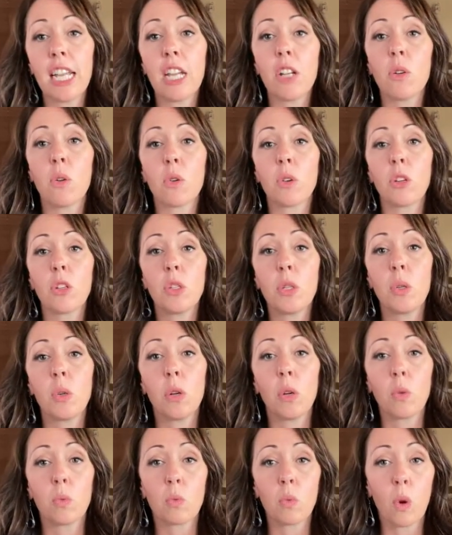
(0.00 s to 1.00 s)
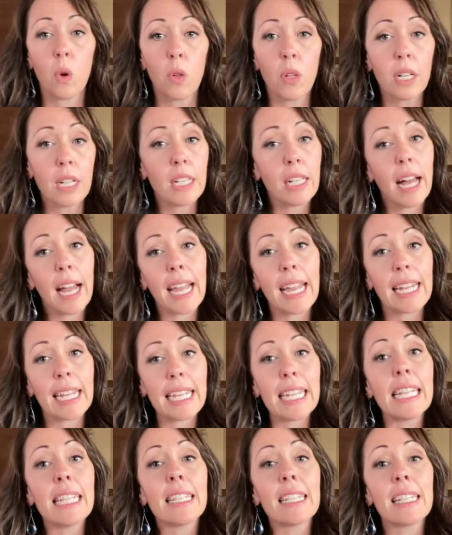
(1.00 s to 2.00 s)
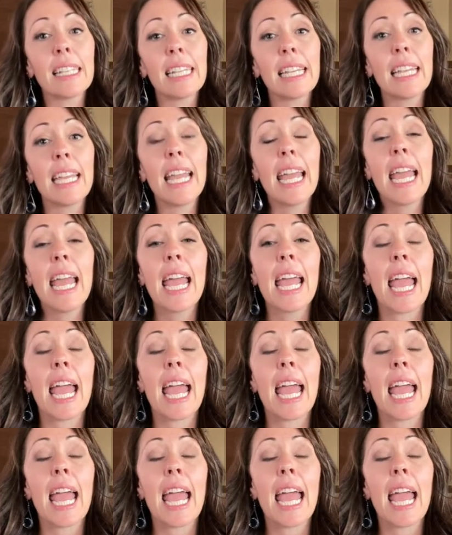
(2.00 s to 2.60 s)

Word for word: in order to enroll a client easily